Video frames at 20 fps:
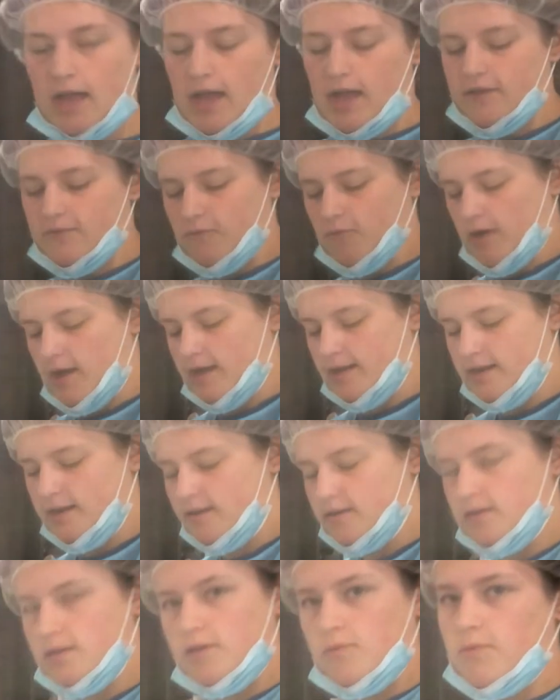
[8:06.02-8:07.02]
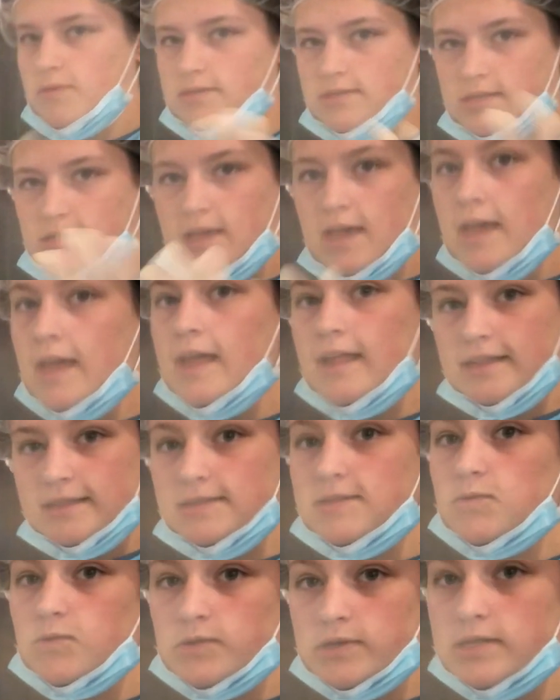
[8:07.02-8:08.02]
I've wetted it.
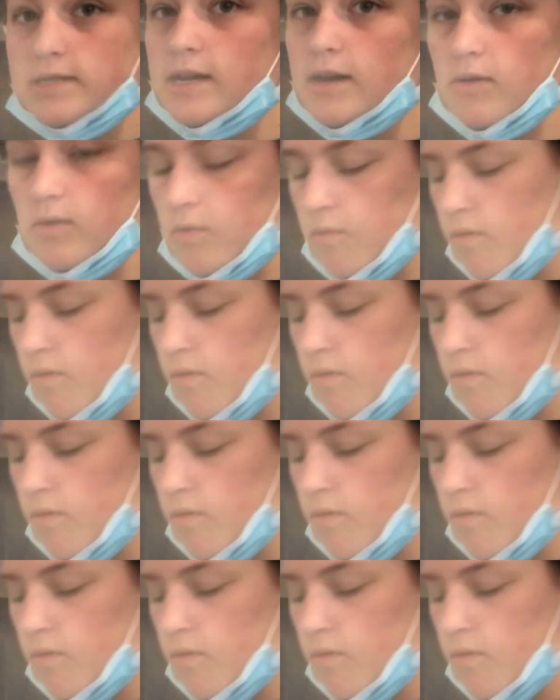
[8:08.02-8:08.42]
This is sterile